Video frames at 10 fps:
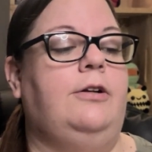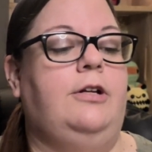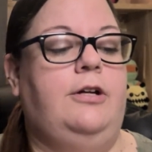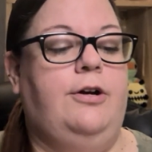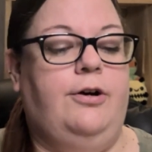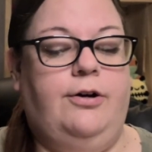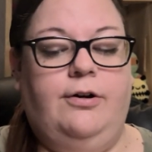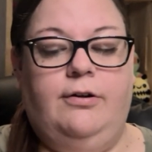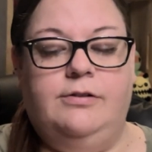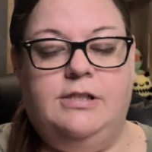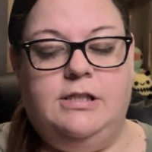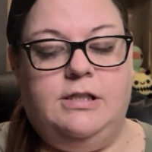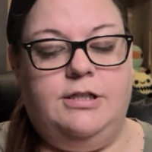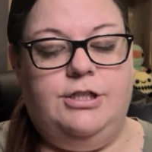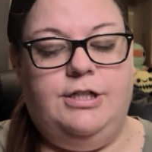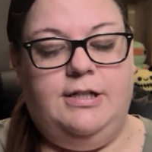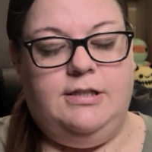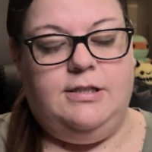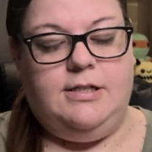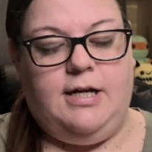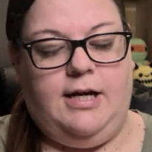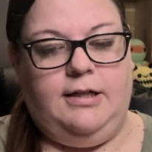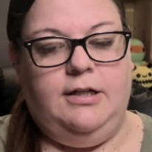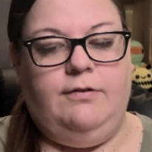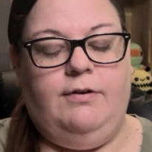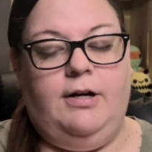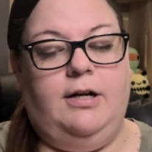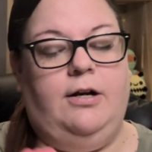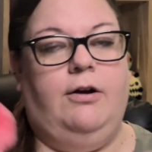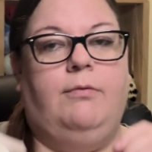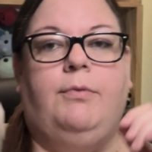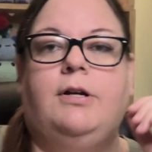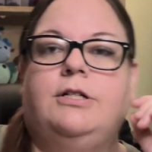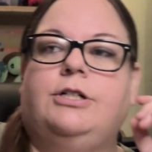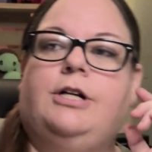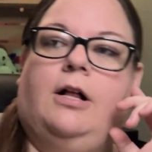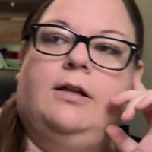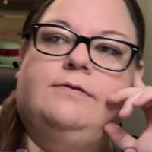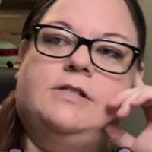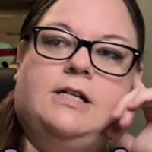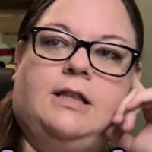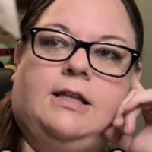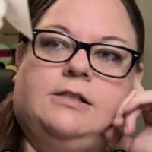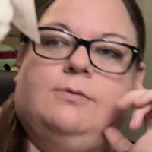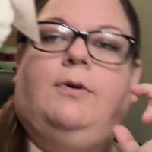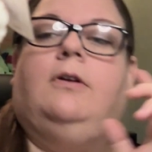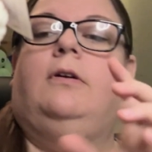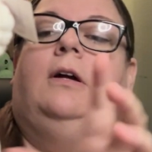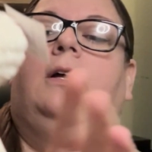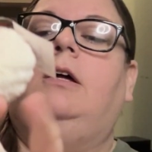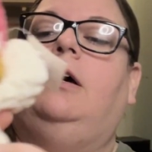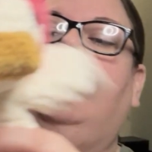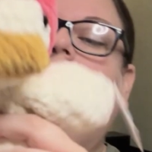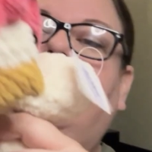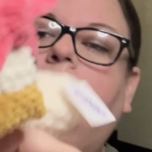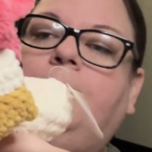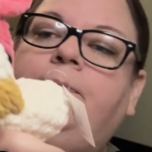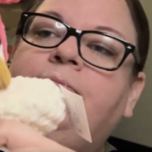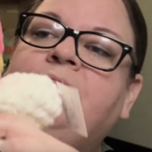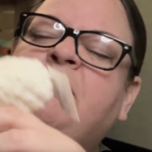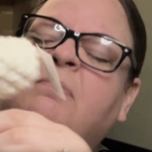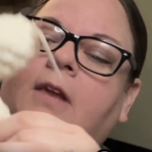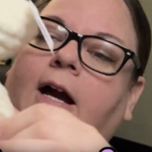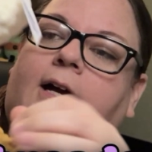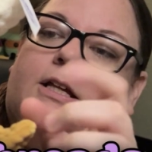y'all, since she is tagged and ready to go, I'm pretty sure y'all have seen this one. Um, I